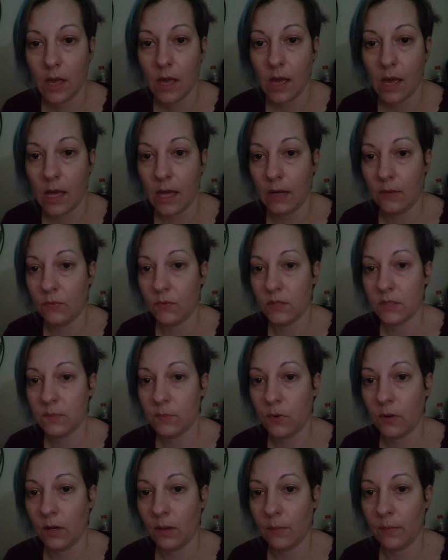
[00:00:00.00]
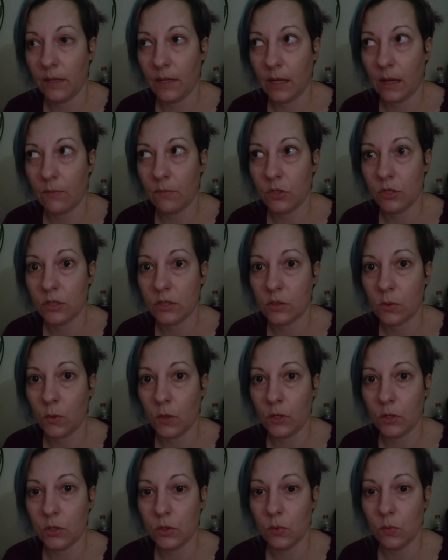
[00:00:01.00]
And at this point, I'm like, I'm just
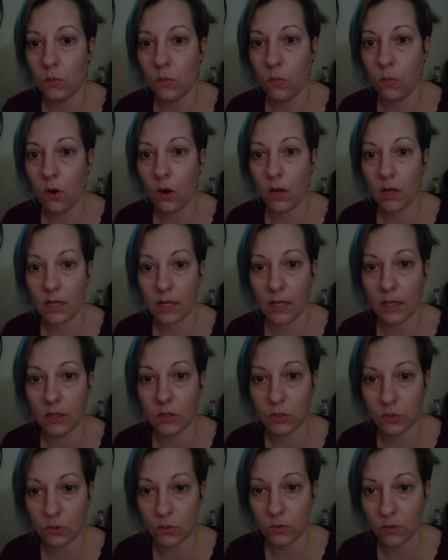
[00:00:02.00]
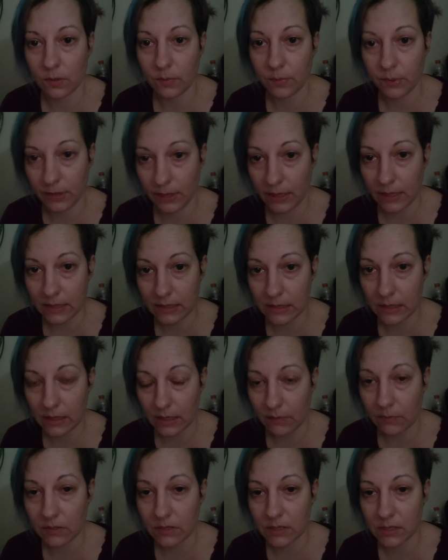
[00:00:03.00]
going to walk into the place that
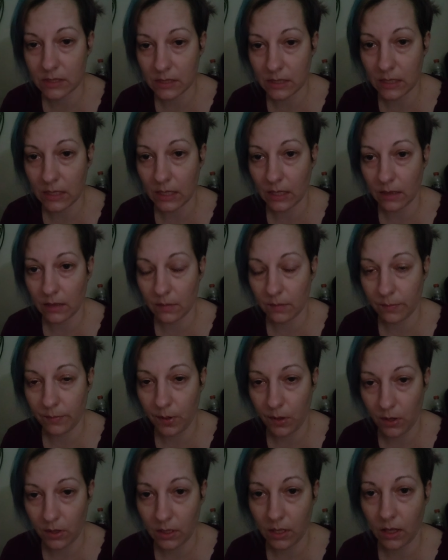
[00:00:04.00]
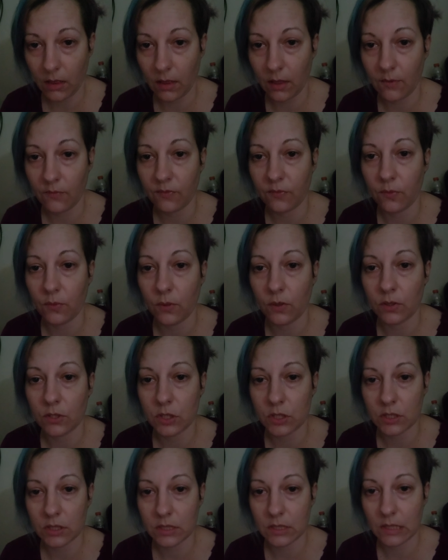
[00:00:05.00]
I'm sitting in the parking lot for
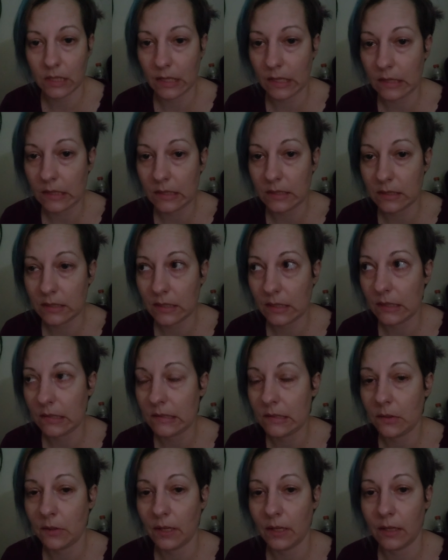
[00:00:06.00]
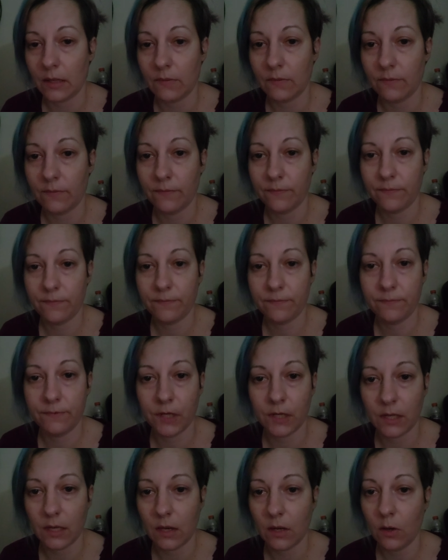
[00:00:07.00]
just to get this test so I can
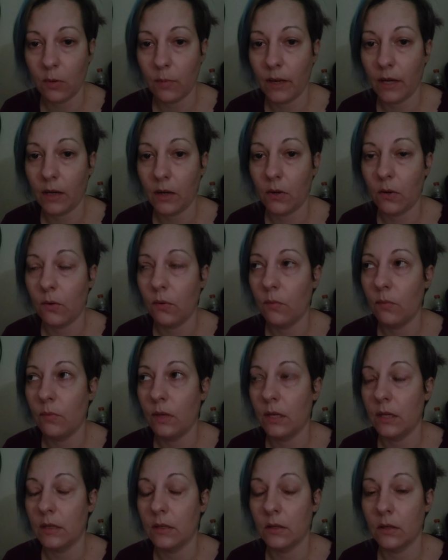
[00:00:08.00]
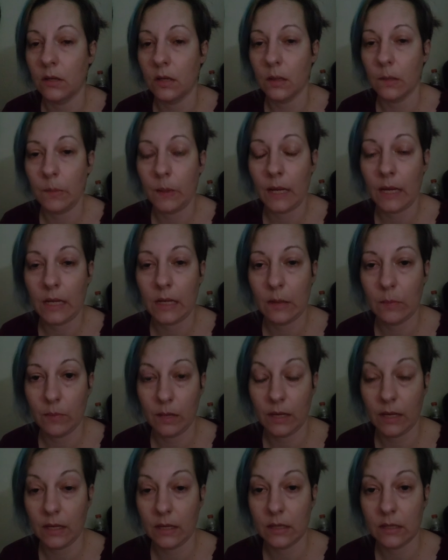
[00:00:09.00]
fucking go back home and get back into
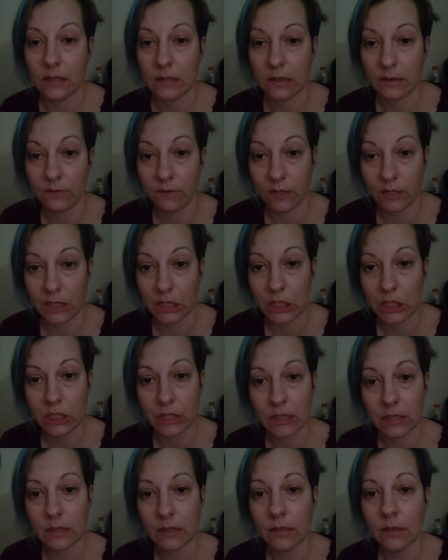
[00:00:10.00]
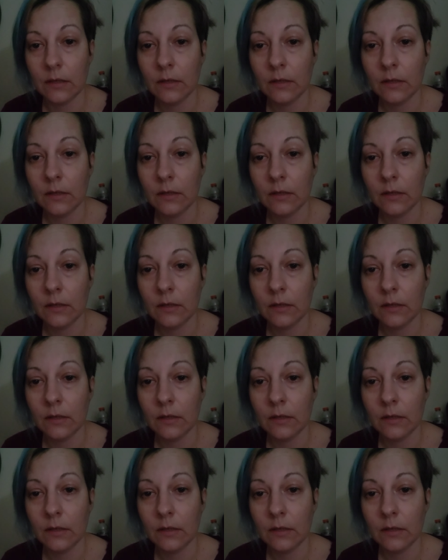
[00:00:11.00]
bed because I feel like shit.